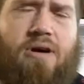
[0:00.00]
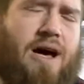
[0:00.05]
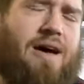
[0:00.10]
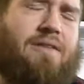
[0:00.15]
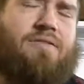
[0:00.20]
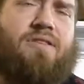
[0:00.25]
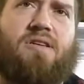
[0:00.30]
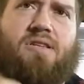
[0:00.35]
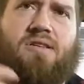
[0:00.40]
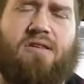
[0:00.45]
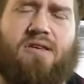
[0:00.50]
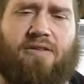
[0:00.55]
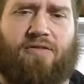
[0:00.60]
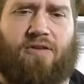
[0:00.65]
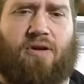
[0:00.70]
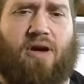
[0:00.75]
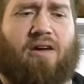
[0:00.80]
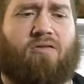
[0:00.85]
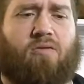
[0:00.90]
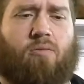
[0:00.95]
Obviously, if
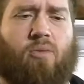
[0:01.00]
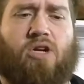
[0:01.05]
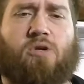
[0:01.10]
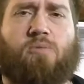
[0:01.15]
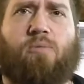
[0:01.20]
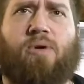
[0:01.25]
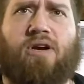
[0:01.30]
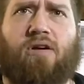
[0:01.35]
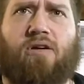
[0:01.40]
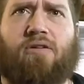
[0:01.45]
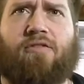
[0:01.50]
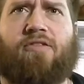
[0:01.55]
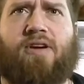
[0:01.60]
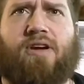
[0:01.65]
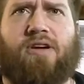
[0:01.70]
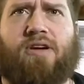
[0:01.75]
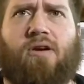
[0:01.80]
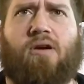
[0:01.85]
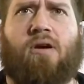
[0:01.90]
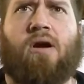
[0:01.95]
you have a much bigger
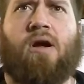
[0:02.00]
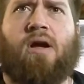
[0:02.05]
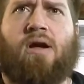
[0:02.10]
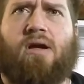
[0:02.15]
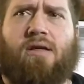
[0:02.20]
figure,